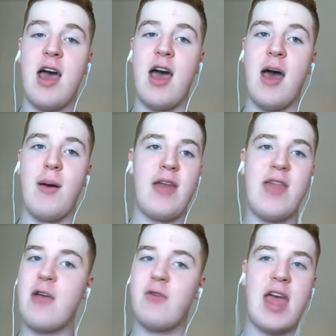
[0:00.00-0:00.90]

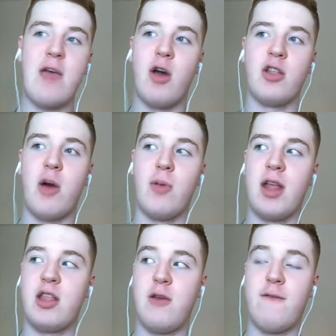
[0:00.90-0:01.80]
And they were
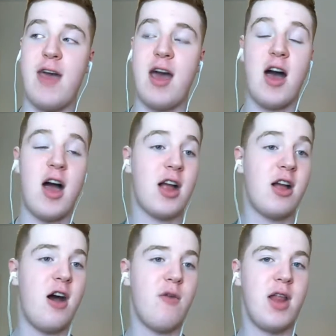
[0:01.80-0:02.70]
dominant. And to be fair, I
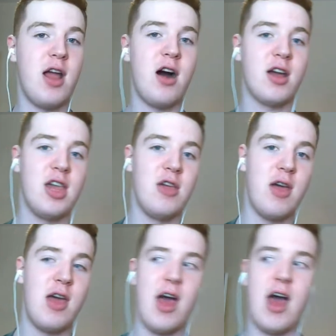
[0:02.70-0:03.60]
can't really argue
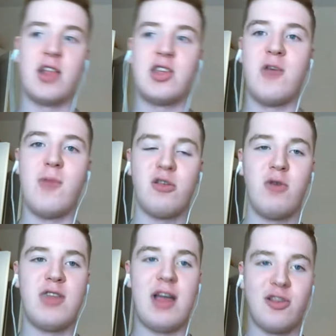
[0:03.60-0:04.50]
too much
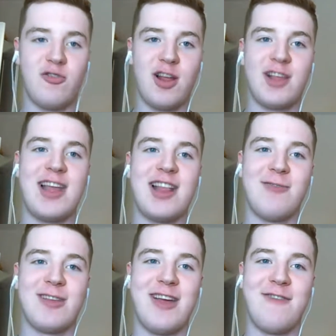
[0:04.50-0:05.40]
with that, just trying to censor
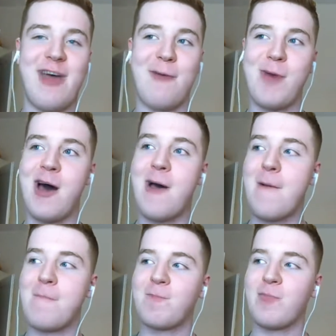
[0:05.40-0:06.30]
myself there. But
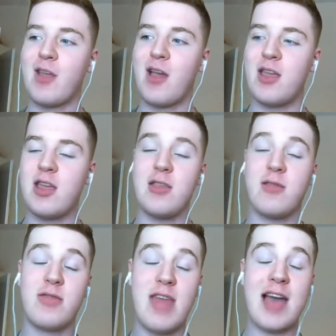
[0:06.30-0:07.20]

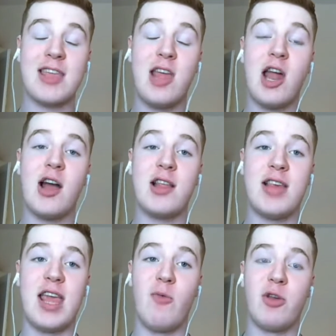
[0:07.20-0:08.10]
that United
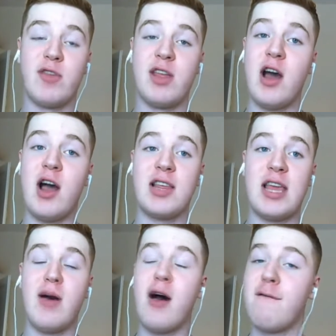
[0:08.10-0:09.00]
team, which is the United
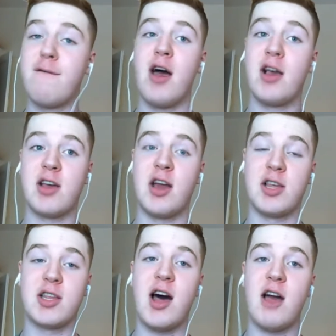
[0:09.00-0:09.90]
team I first kind
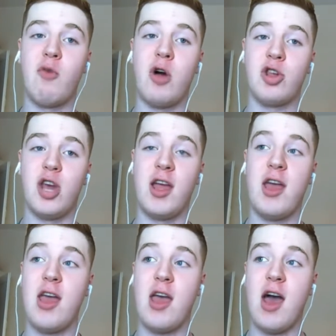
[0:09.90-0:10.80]
of started watching,
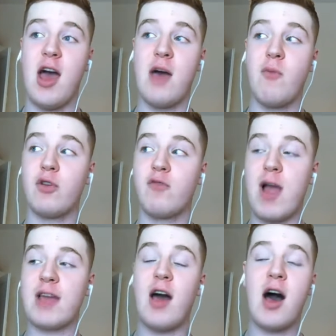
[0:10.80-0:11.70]
was
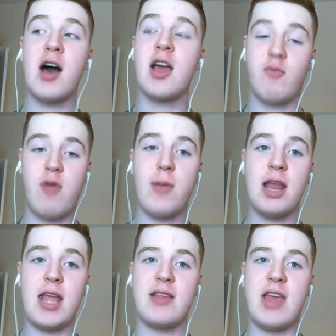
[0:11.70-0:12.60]
ranked the highest Premier
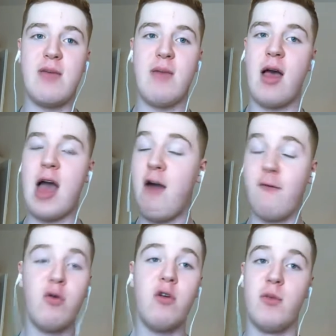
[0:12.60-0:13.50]
League team out
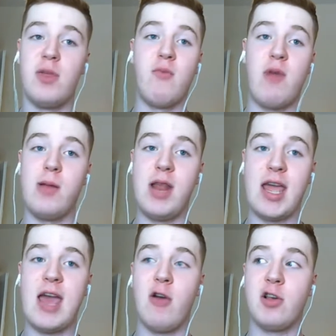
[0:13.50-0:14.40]
of all of them in the Premier
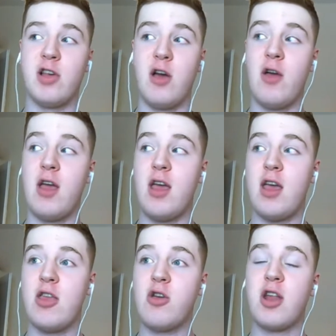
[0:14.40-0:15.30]
League era. So
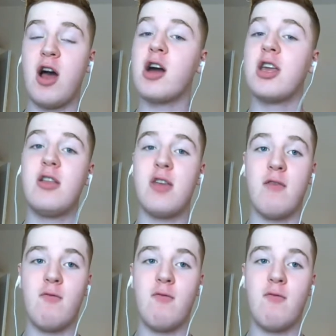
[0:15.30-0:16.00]
you could argue that